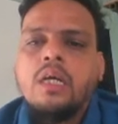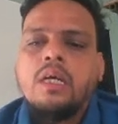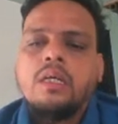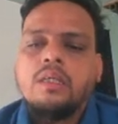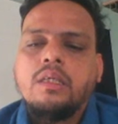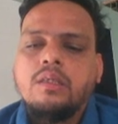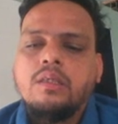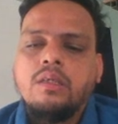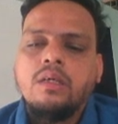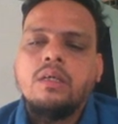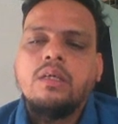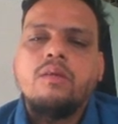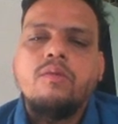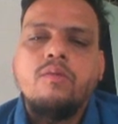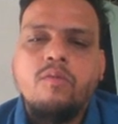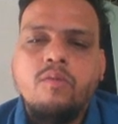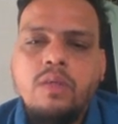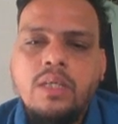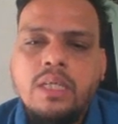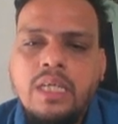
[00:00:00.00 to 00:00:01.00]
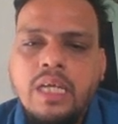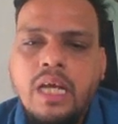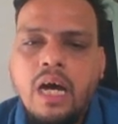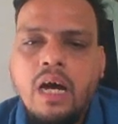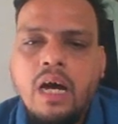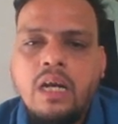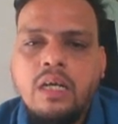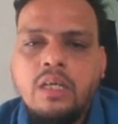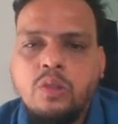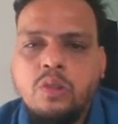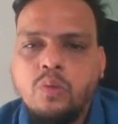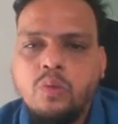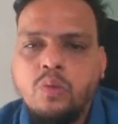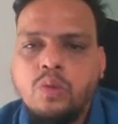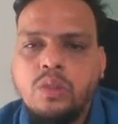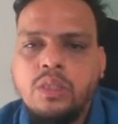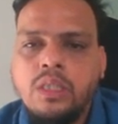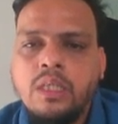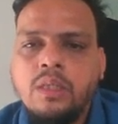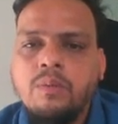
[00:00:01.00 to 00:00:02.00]
Here we are
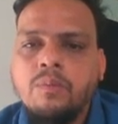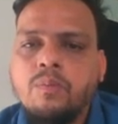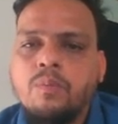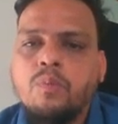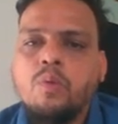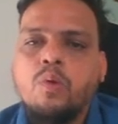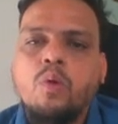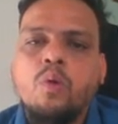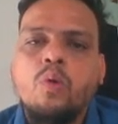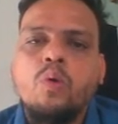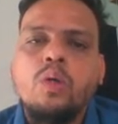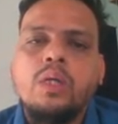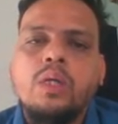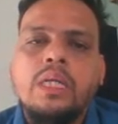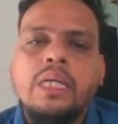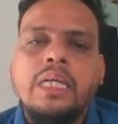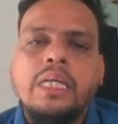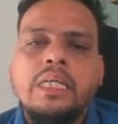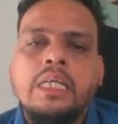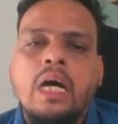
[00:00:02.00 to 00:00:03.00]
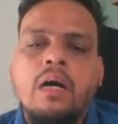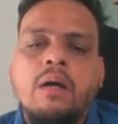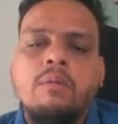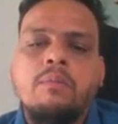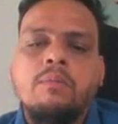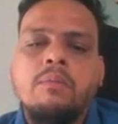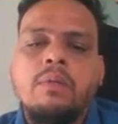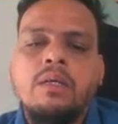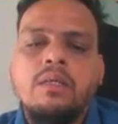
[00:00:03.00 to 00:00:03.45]
using pro rata